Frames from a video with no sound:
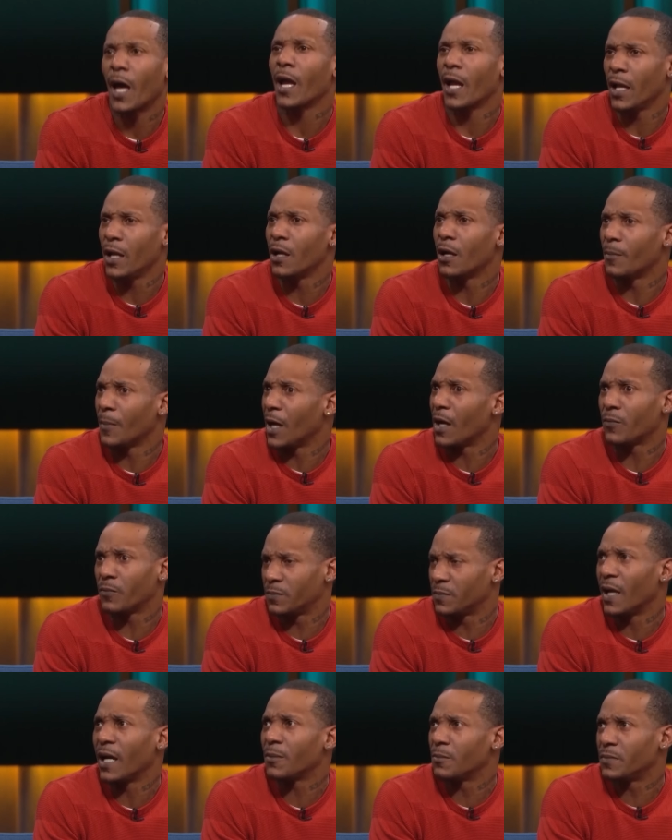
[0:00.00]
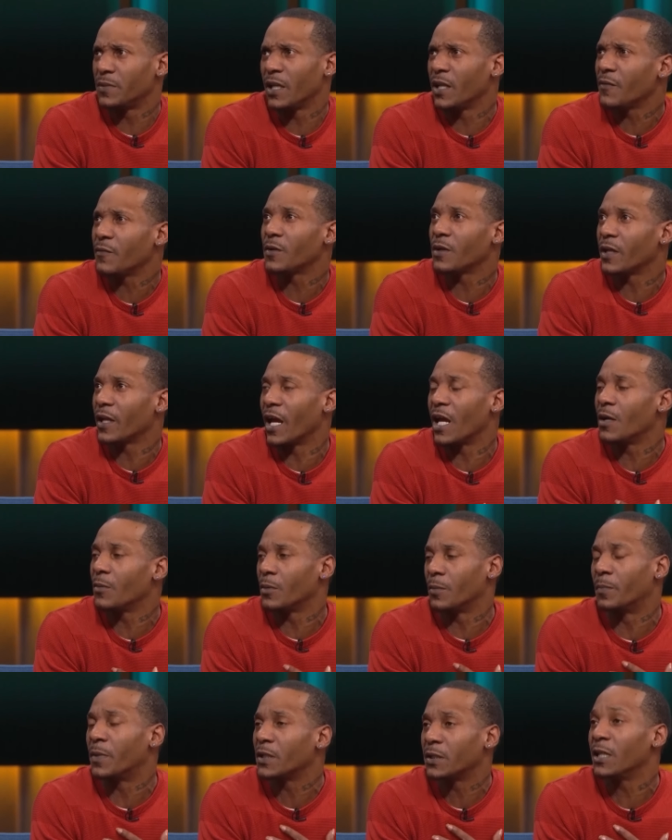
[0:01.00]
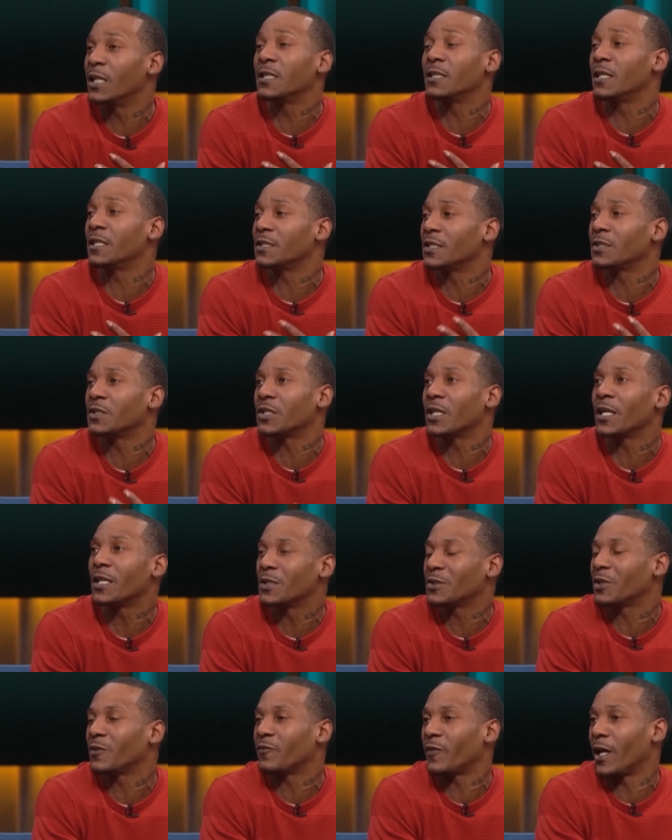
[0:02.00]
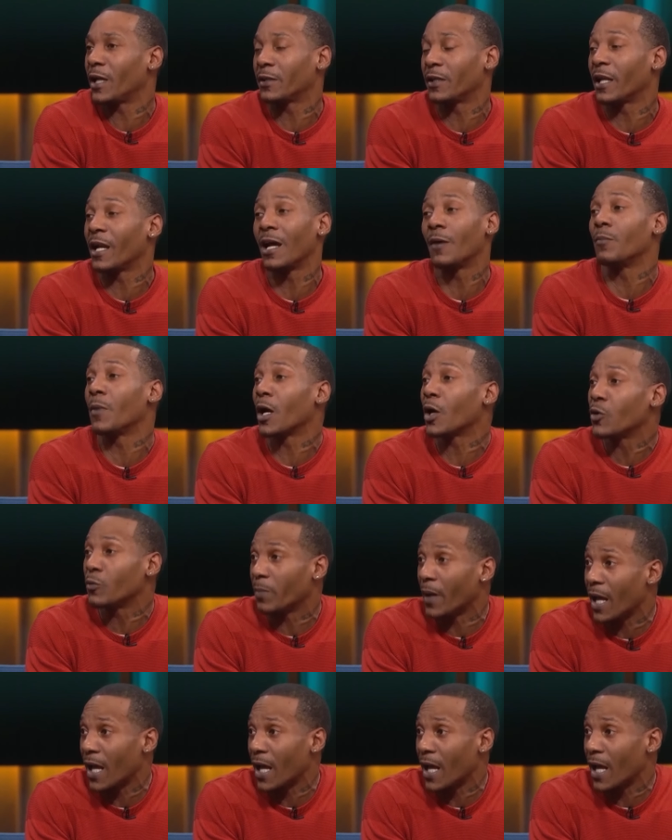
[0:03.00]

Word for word: I am. I'm, I'm, definitely able, but that doesn't change the fact that I'm hurt